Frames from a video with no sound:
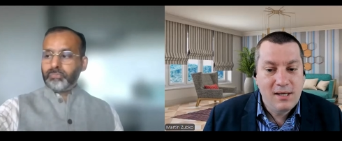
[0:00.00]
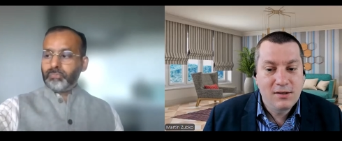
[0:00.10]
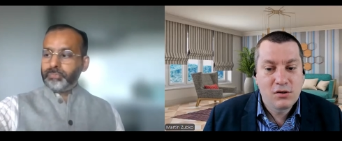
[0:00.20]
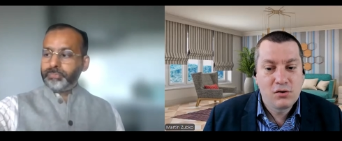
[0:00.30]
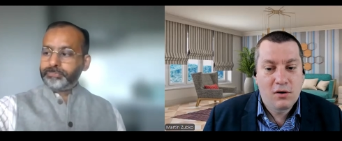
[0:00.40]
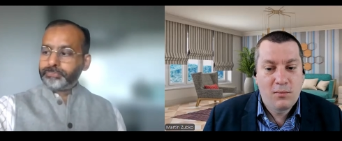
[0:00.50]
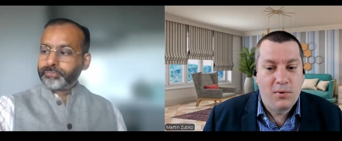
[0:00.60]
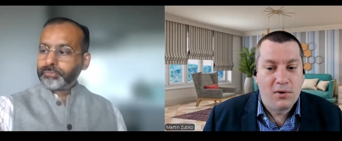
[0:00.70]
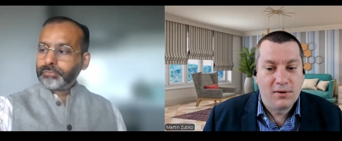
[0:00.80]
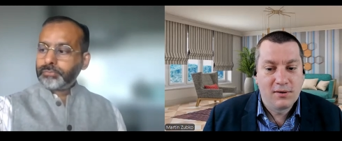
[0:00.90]
Speaker 1: these choke
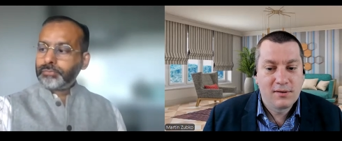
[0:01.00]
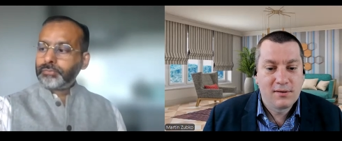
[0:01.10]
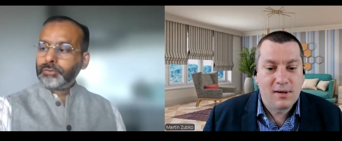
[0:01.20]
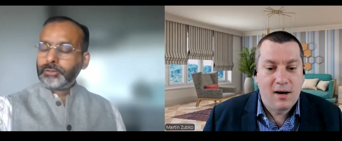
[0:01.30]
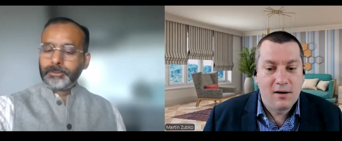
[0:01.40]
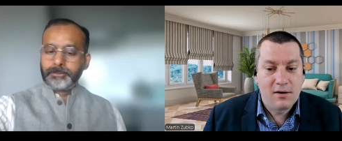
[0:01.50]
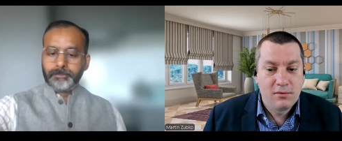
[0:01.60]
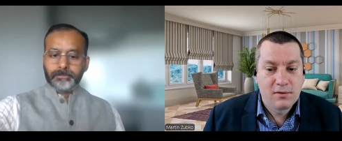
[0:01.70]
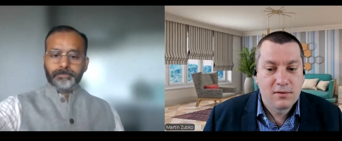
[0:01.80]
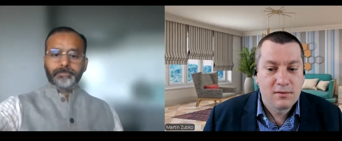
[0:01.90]
points are
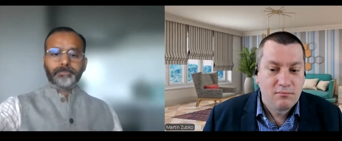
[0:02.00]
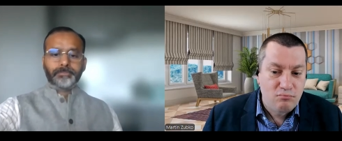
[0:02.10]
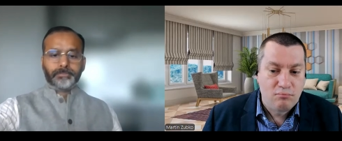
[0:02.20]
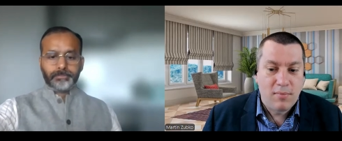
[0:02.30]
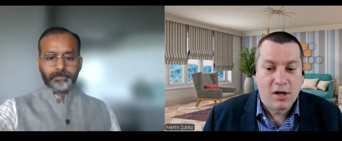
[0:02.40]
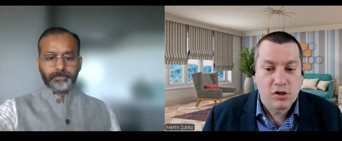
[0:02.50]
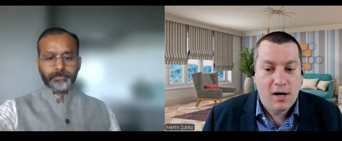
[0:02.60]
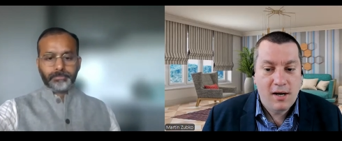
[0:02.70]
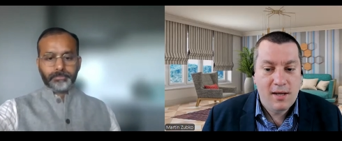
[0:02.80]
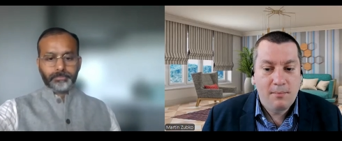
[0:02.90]
used by
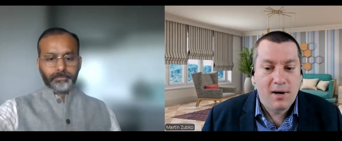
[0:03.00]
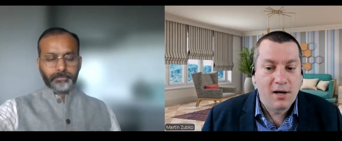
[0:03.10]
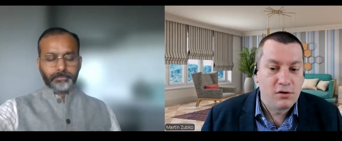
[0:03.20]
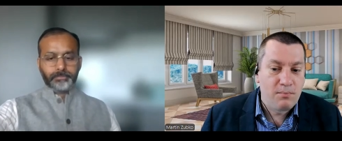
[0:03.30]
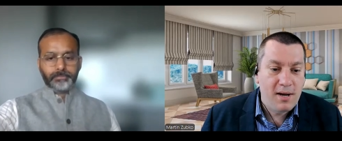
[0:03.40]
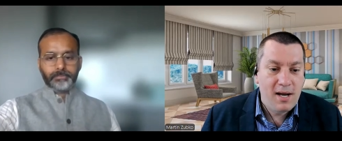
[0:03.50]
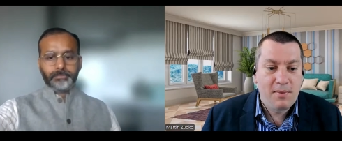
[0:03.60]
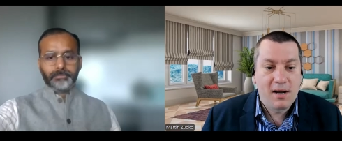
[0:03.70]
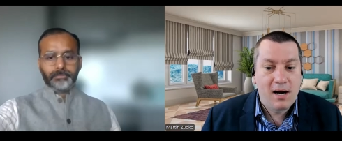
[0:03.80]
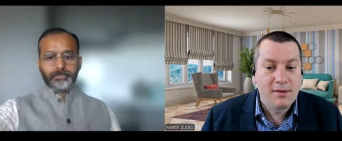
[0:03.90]
China, by Japan,
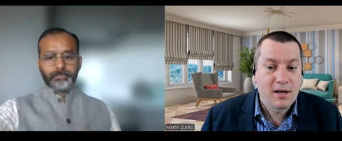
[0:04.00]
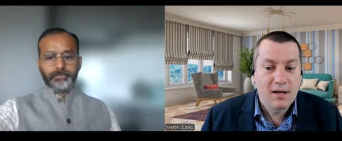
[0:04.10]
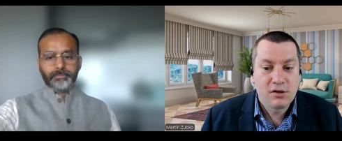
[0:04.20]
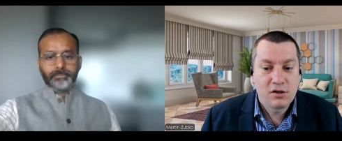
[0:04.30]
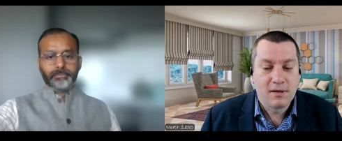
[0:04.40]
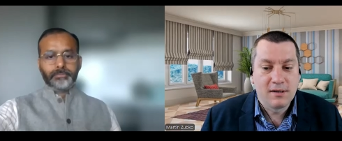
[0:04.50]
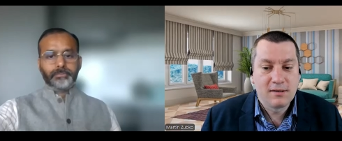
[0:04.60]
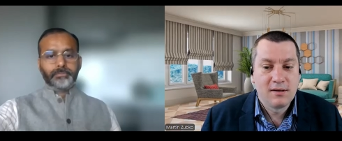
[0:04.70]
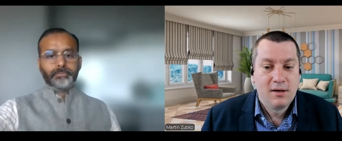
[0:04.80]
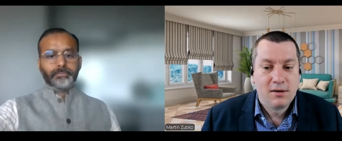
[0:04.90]
by other
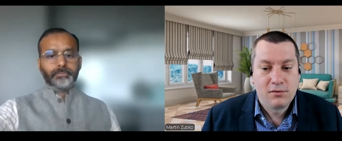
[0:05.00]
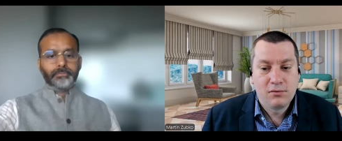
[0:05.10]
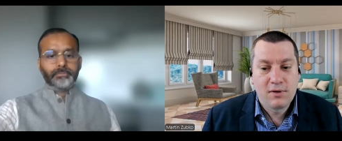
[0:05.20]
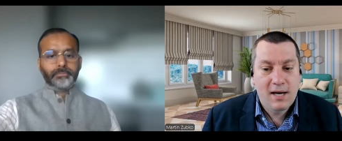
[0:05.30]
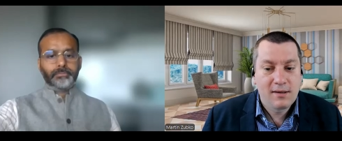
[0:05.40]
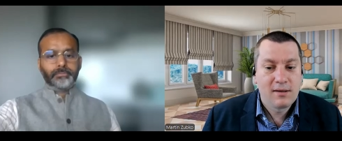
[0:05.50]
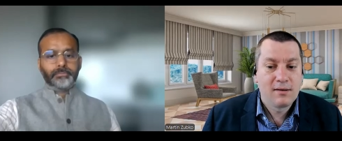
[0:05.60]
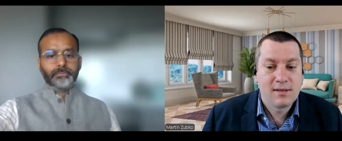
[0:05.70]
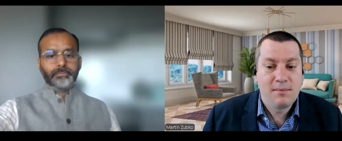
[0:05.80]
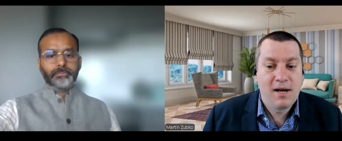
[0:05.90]
countries to get
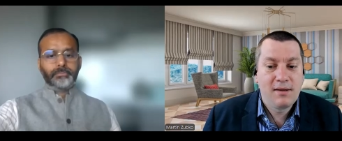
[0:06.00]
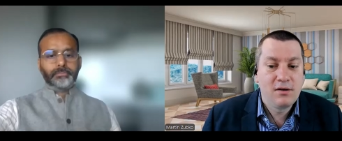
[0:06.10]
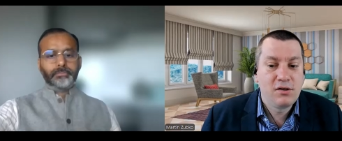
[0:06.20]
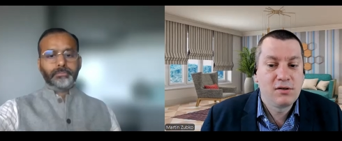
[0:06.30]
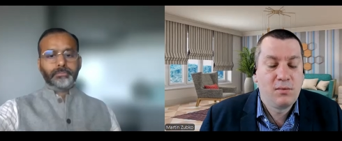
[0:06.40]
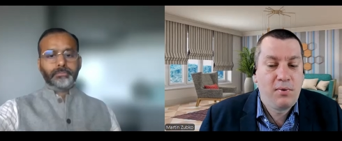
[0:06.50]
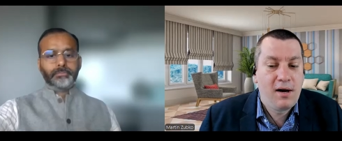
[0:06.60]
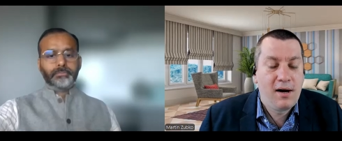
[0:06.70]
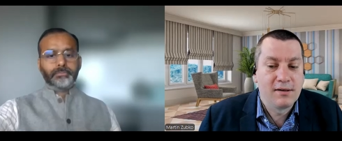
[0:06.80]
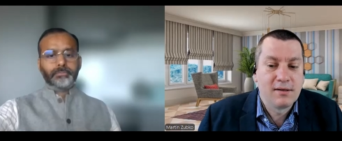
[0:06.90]
some energy
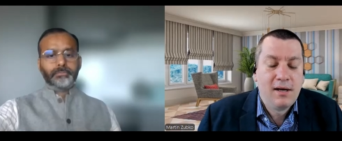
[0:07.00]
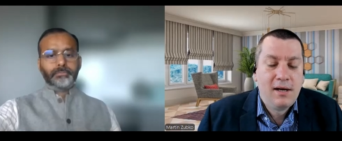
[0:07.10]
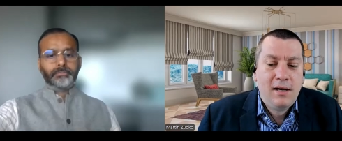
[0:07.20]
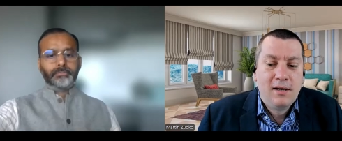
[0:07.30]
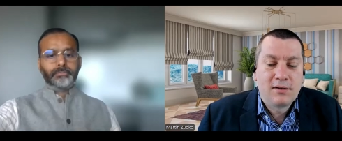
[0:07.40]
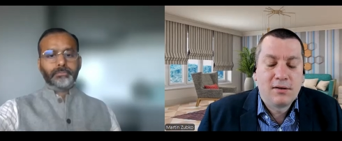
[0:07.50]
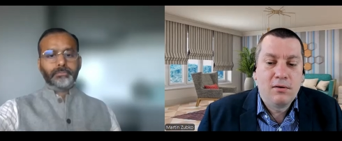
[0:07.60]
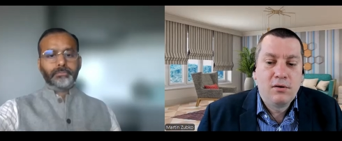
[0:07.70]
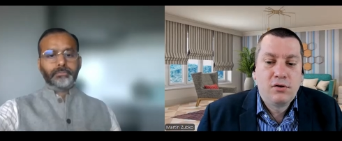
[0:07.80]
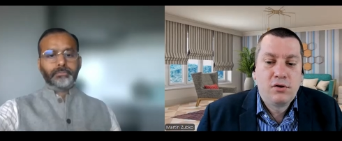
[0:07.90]
supplies.
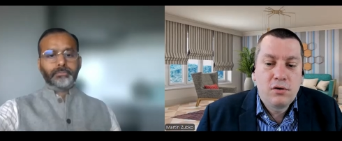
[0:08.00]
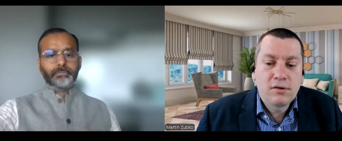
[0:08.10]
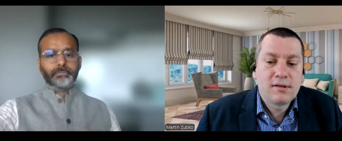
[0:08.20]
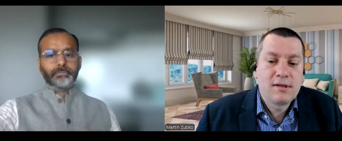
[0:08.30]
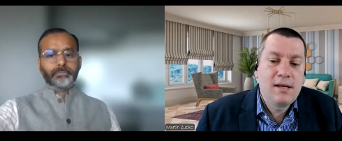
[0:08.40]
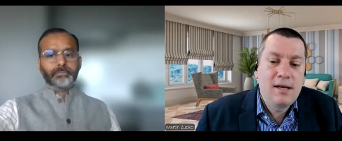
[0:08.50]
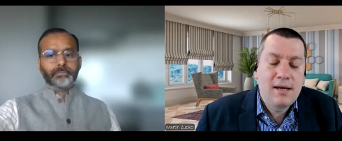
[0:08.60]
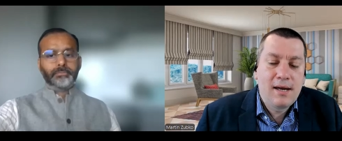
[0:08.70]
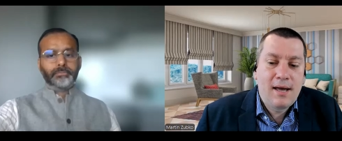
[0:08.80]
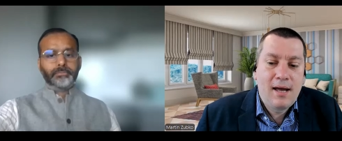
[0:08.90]
So do you
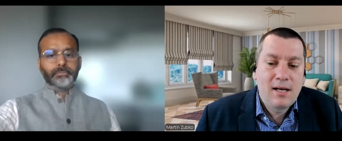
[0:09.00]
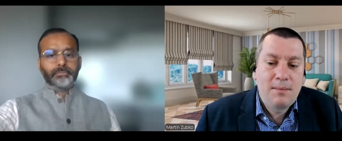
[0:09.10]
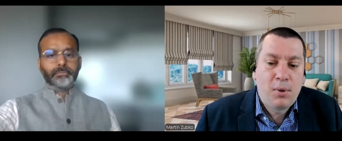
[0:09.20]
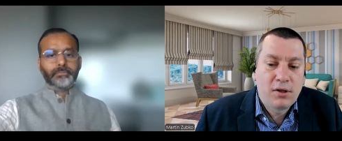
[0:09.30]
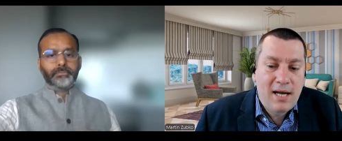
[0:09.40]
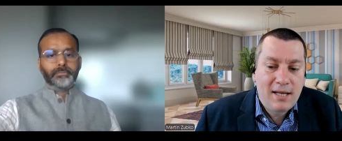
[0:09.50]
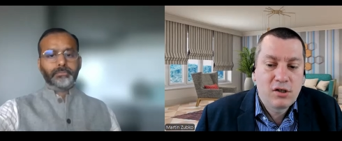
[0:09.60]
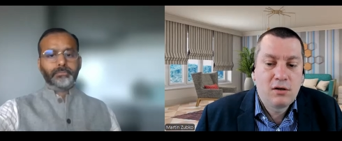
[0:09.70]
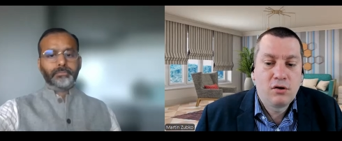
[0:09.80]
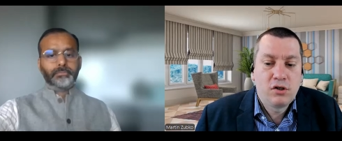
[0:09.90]
see any
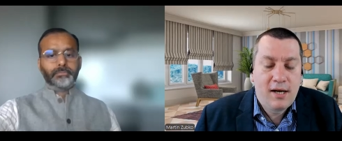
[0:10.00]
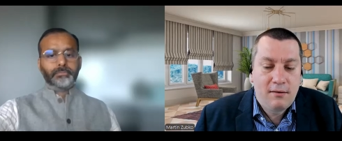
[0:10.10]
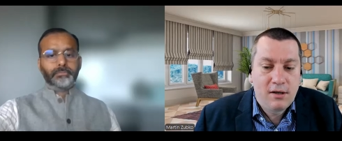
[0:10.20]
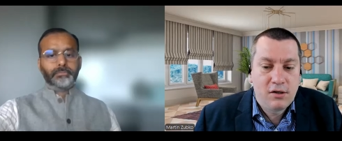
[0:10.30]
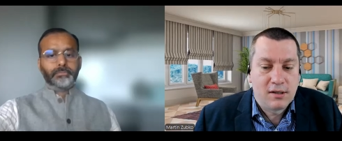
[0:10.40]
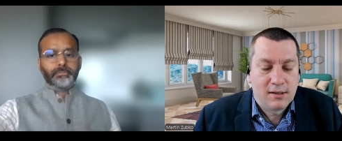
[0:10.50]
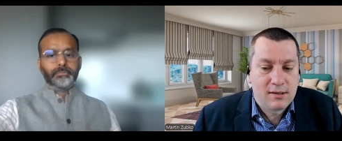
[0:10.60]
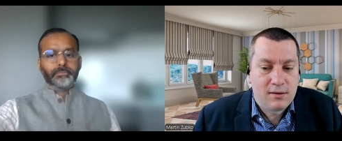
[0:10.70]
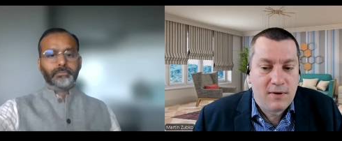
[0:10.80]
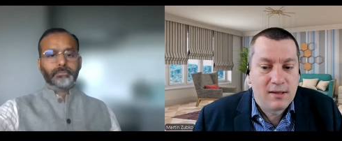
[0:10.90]
potential
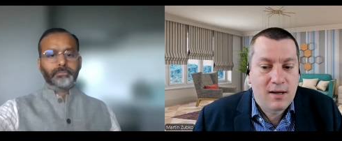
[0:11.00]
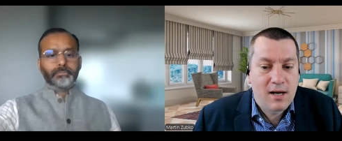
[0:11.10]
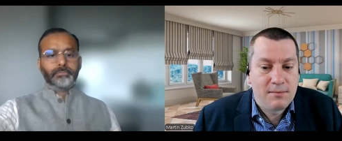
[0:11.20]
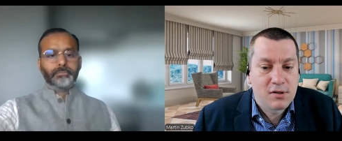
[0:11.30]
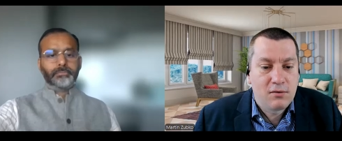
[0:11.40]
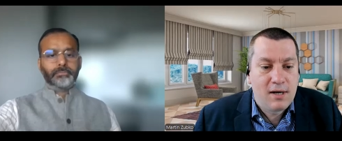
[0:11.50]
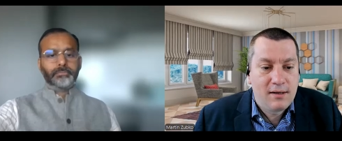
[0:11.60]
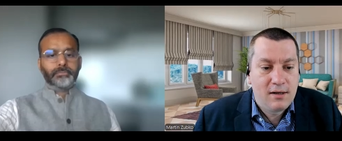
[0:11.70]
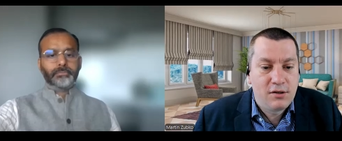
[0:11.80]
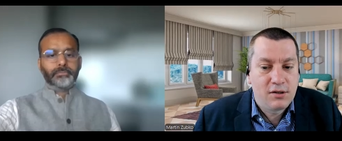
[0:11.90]
challenges when it comes to
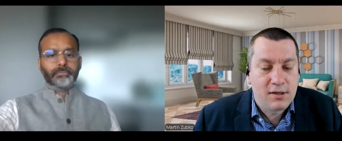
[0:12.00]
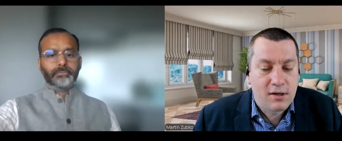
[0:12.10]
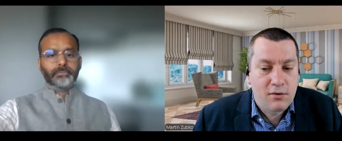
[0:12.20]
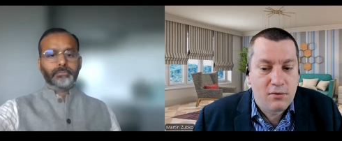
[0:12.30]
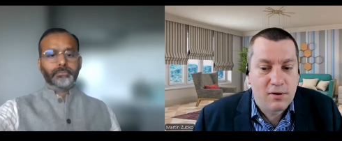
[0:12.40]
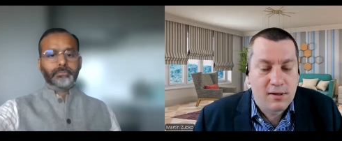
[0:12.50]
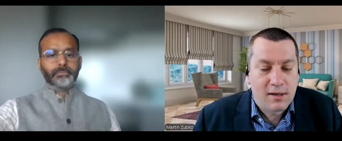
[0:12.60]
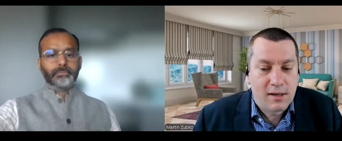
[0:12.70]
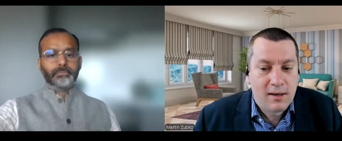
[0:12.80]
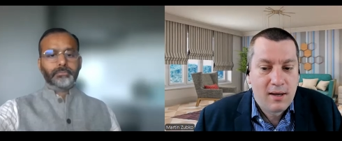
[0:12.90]
energy
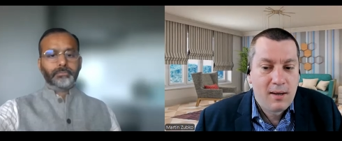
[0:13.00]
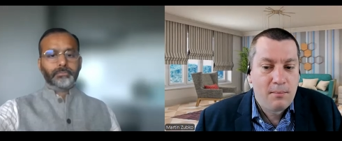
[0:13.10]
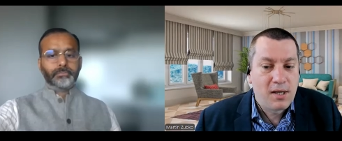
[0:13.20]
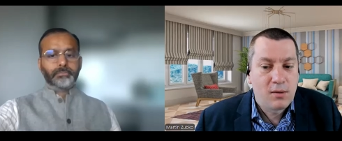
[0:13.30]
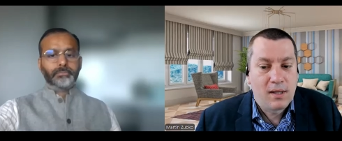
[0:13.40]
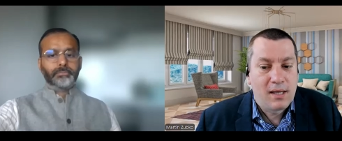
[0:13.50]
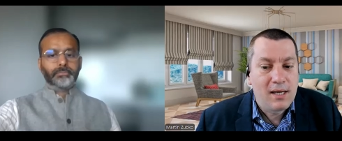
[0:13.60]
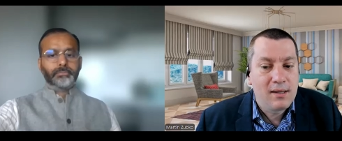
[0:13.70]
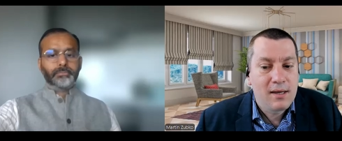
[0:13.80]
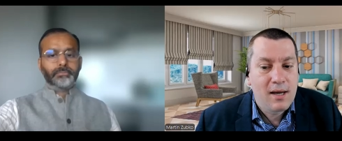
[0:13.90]
security between
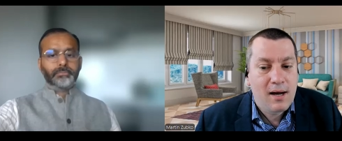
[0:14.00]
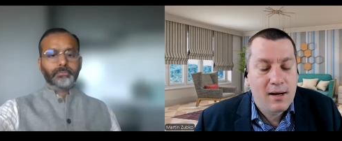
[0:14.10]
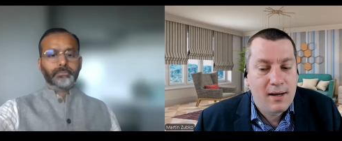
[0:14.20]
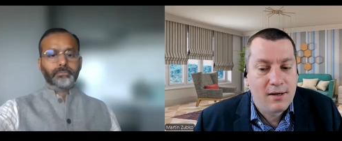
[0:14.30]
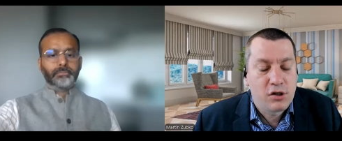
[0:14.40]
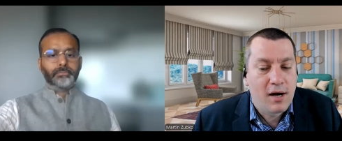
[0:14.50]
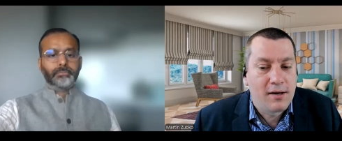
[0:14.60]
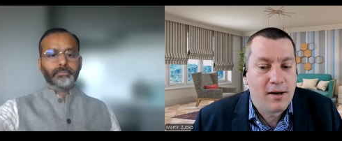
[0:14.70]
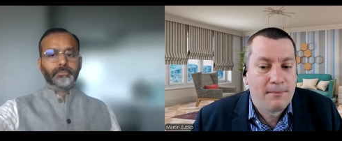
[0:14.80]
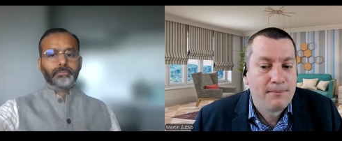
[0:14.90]
India and
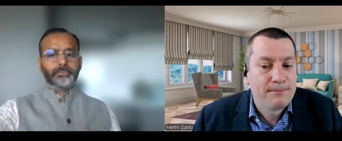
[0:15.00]
China?